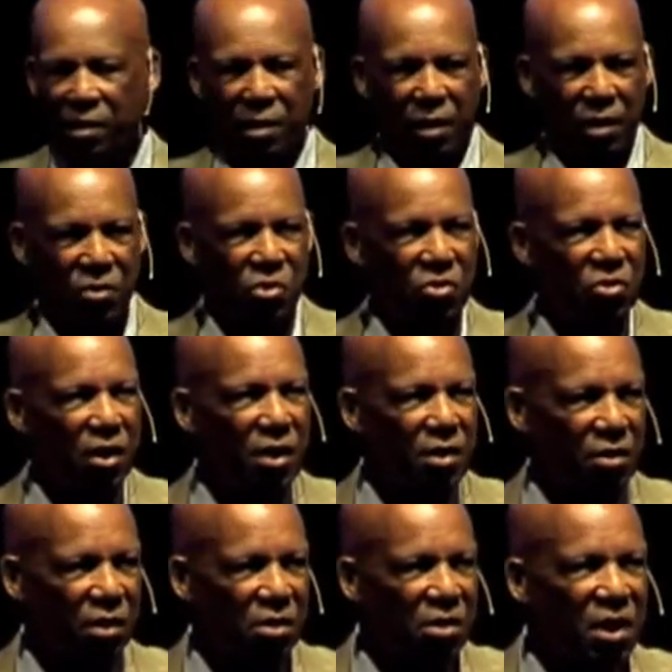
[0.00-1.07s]
a state,
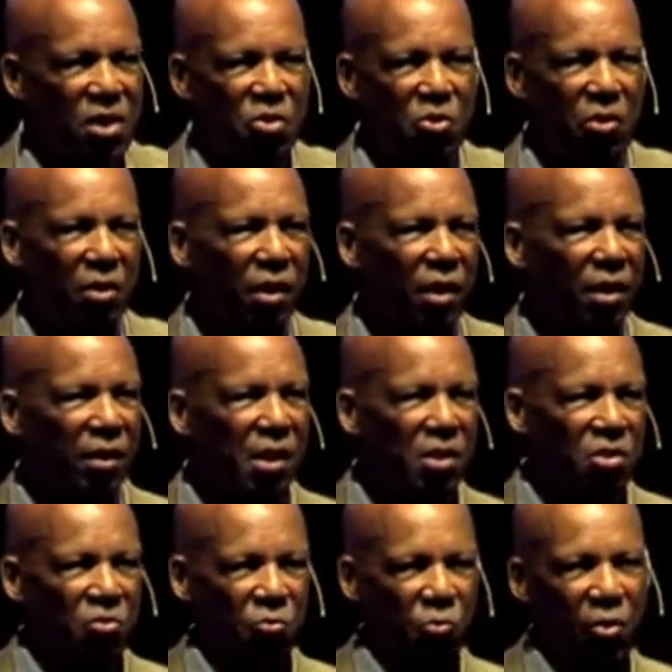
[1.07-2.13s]
a nation that
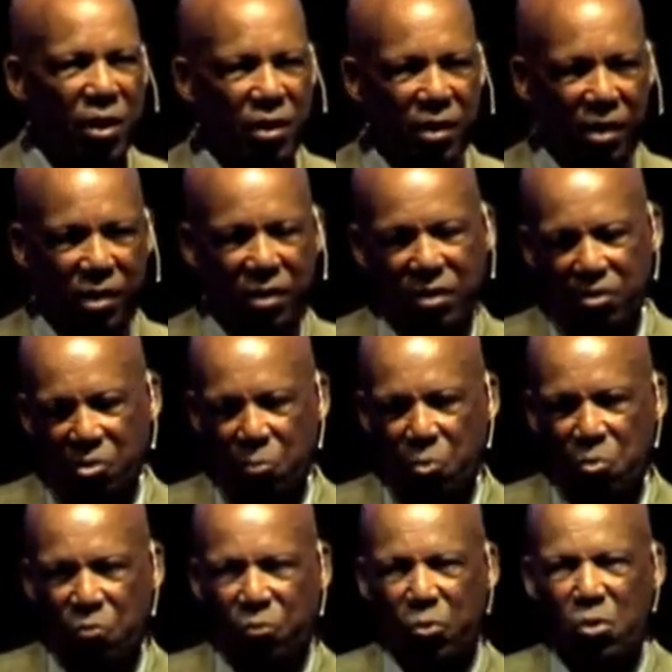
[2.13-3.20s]
is ready to
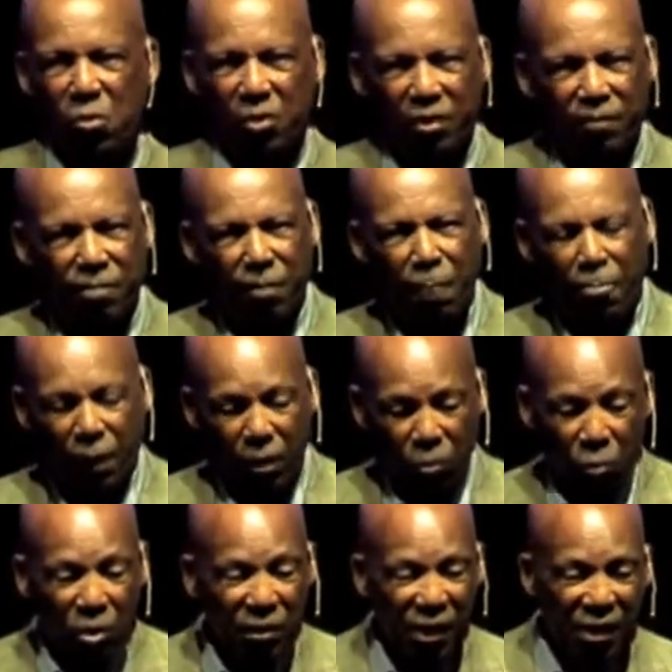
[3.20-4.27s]
move forward.
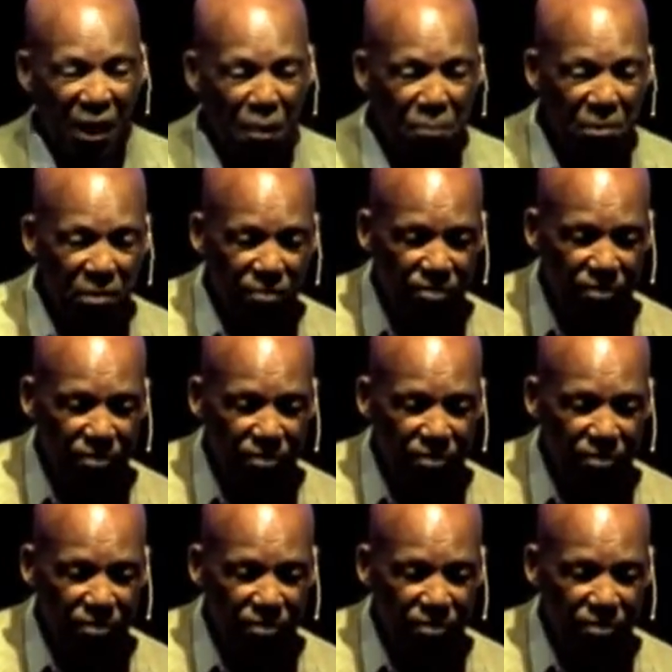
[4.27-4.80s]
Will that happen?